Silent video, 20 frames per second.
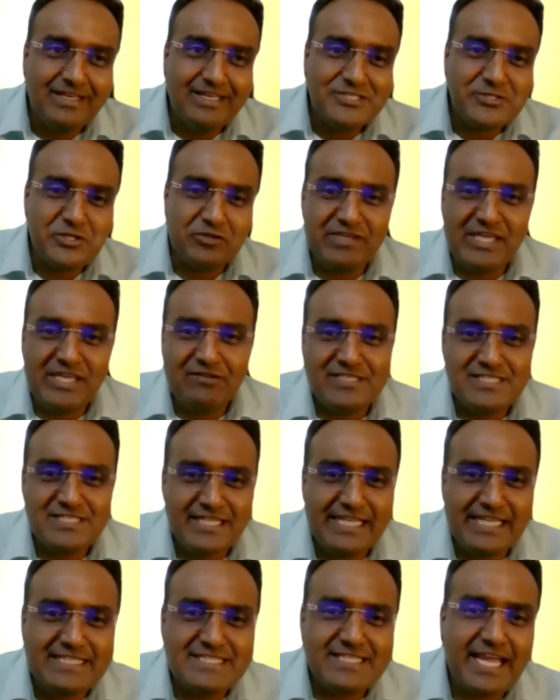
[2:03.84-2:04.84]
Sort of give us
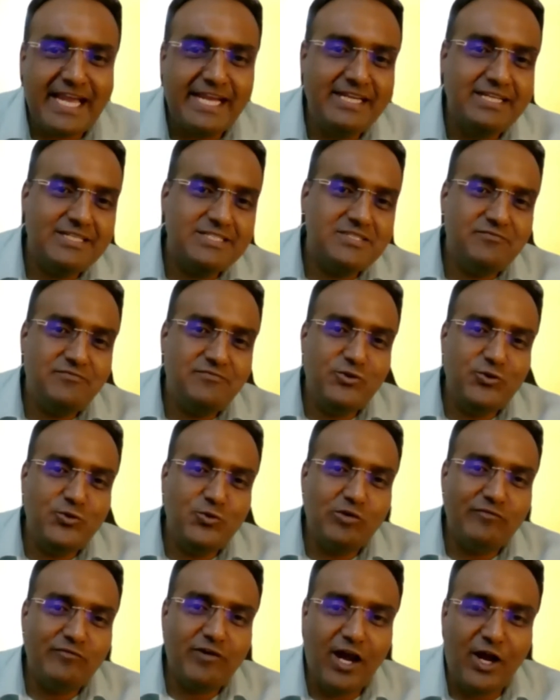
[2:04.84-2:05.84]
an insider's
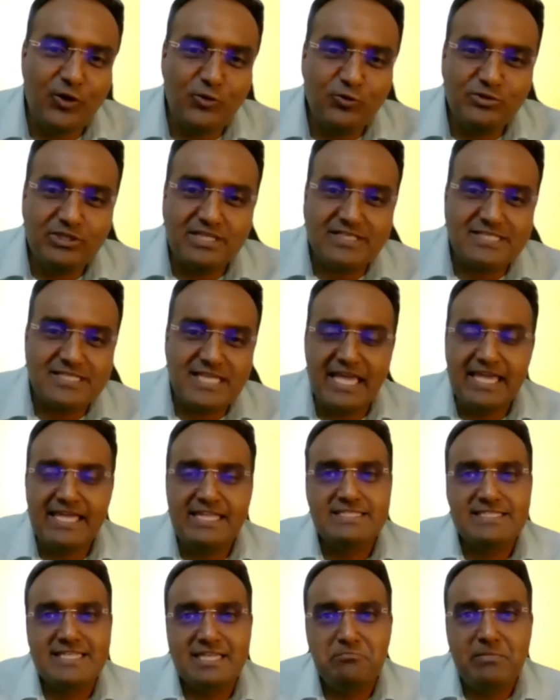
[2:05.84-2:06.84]
view of how the
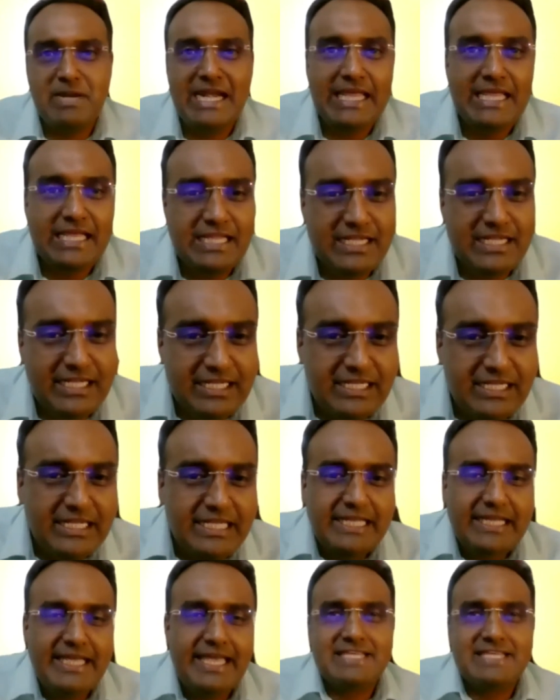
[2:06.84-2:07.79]
science and medical